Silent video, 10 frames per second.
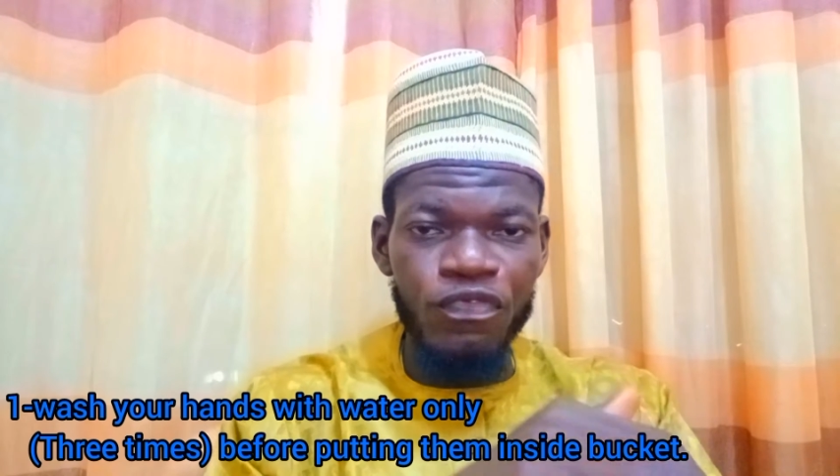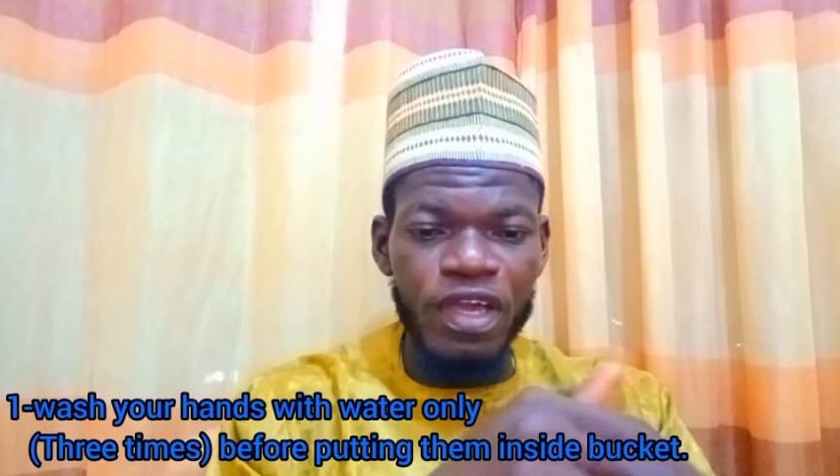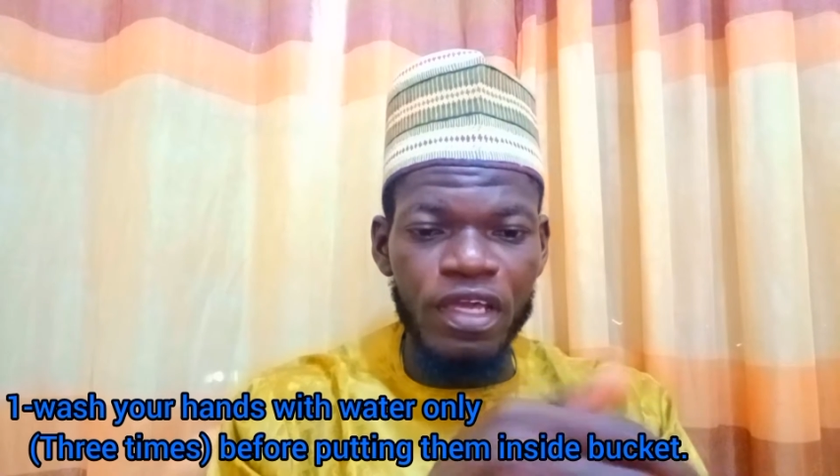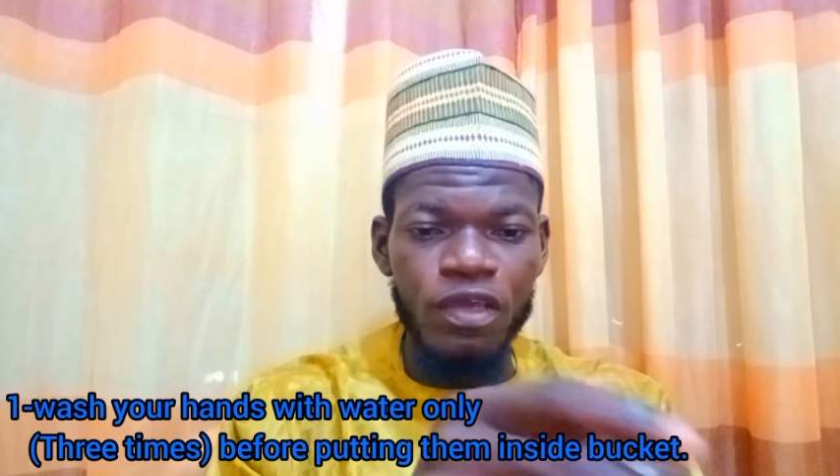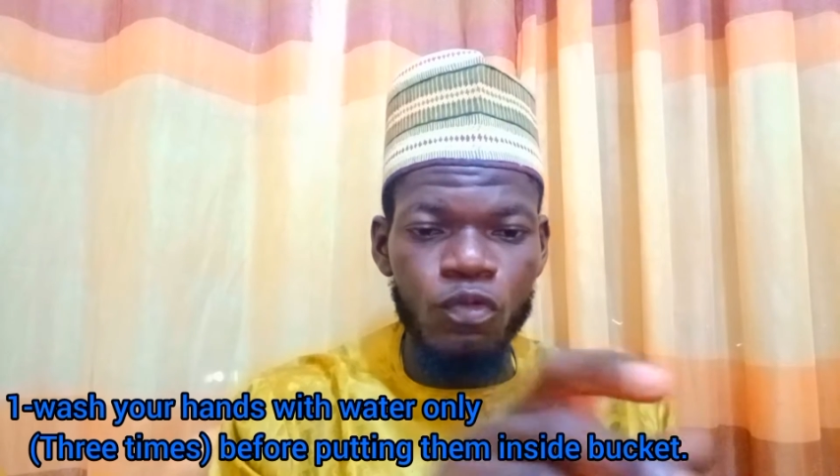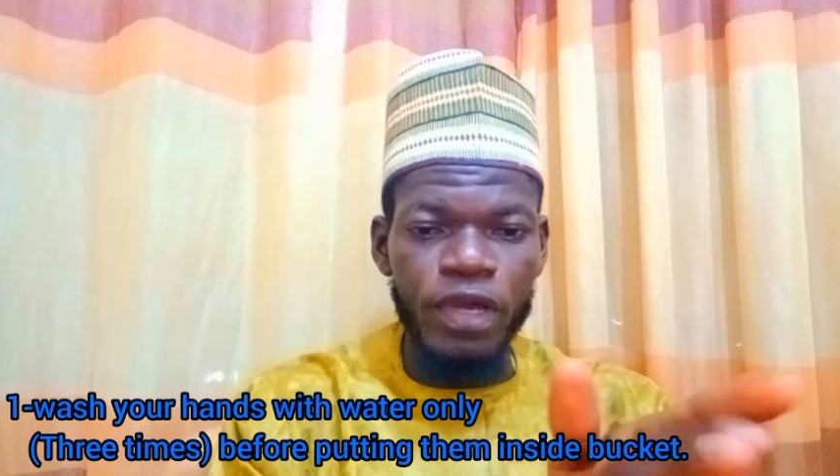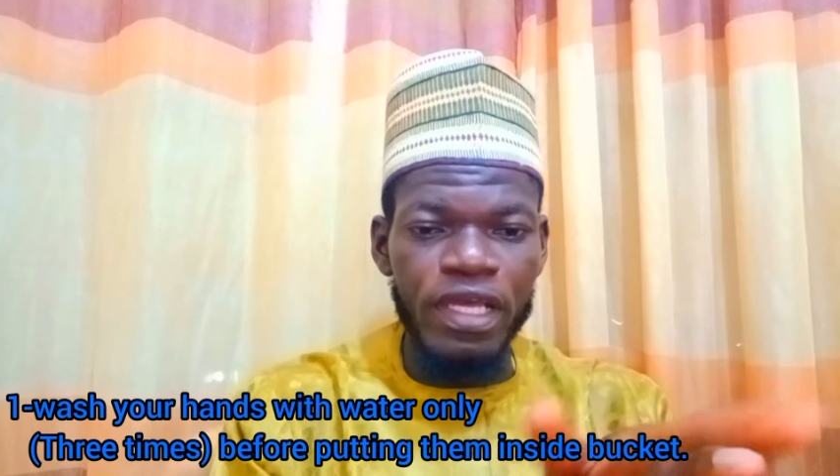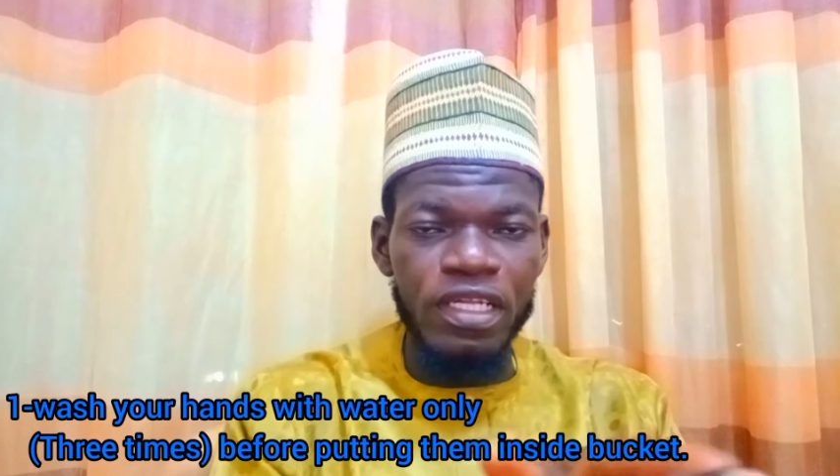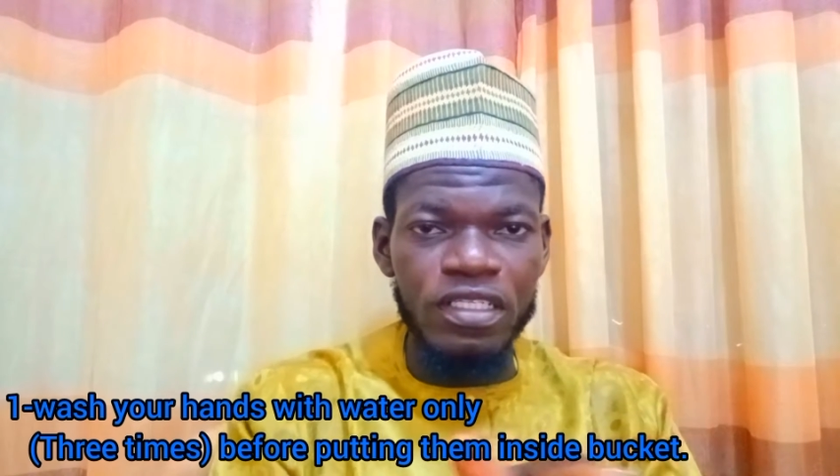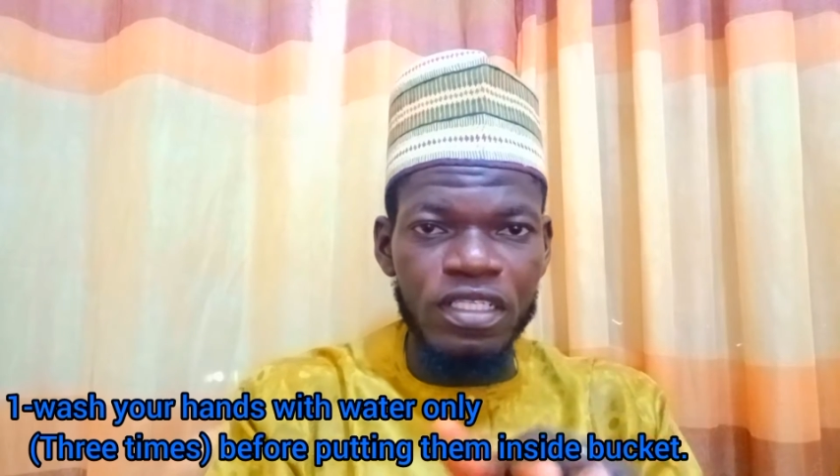very
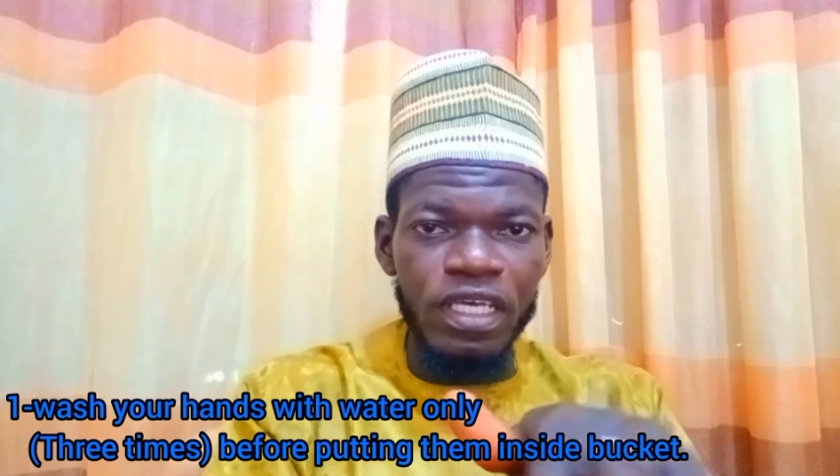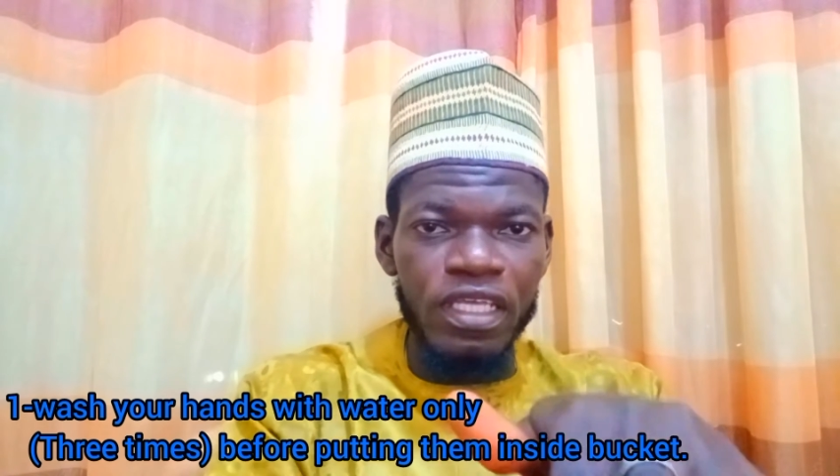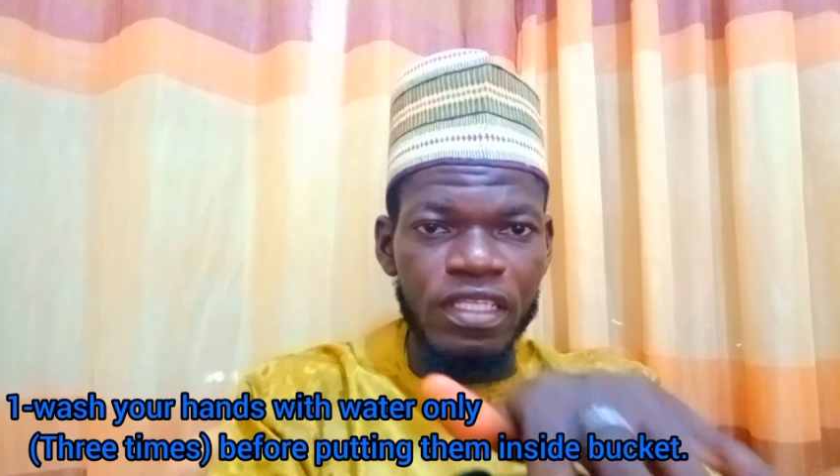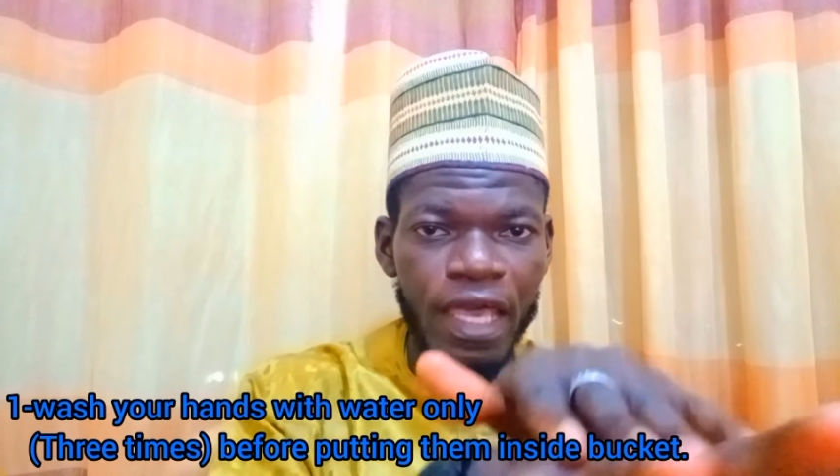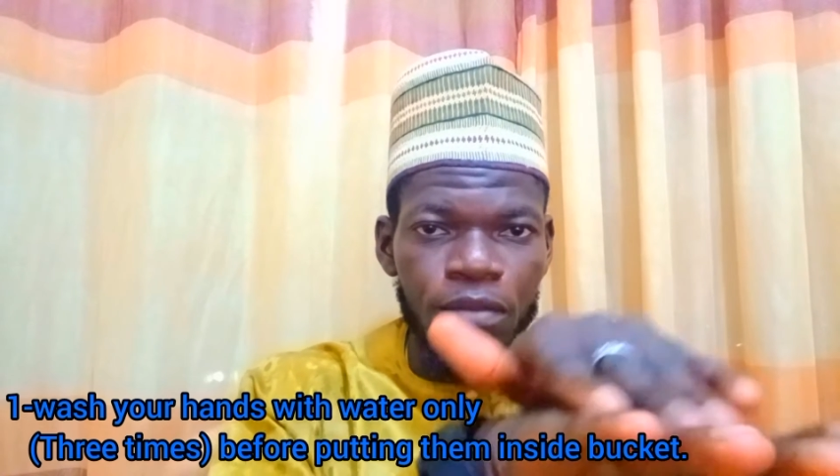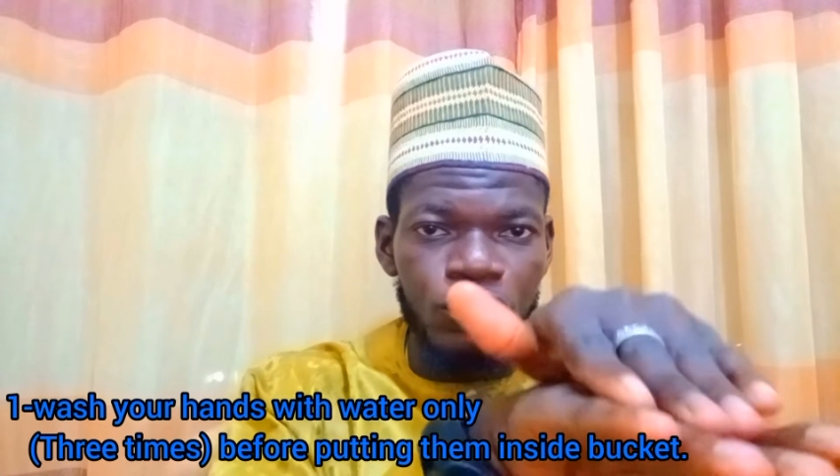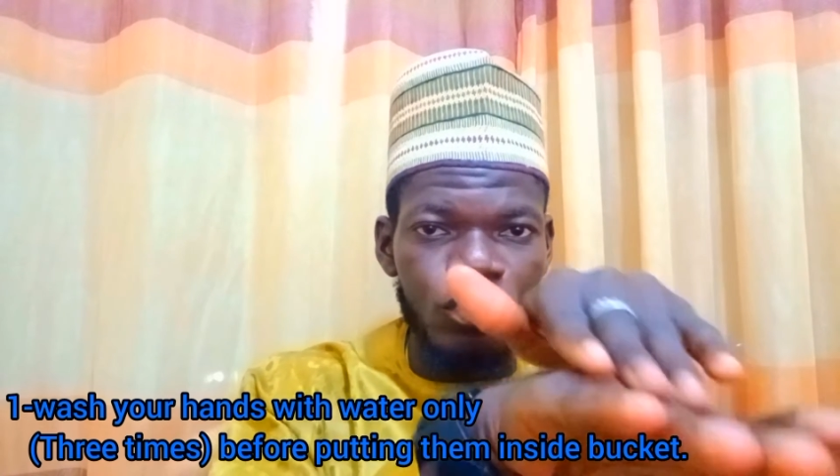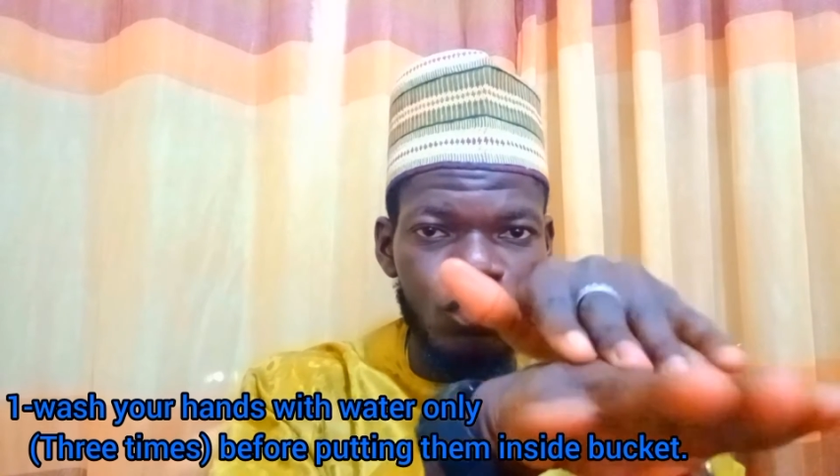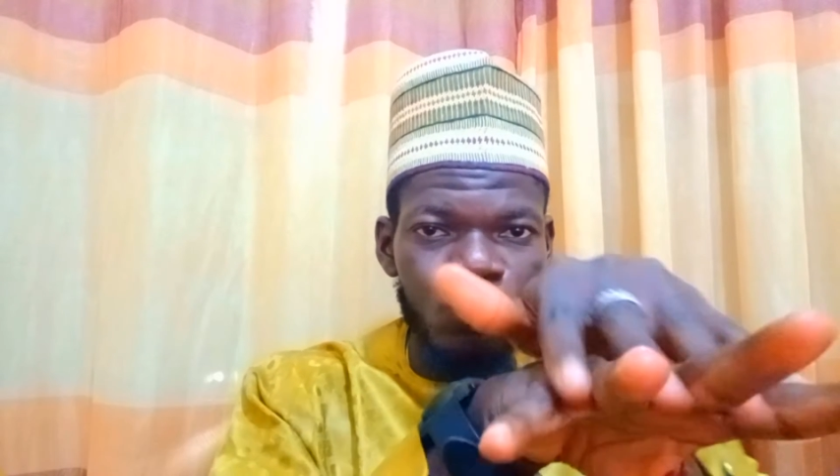well 3 times.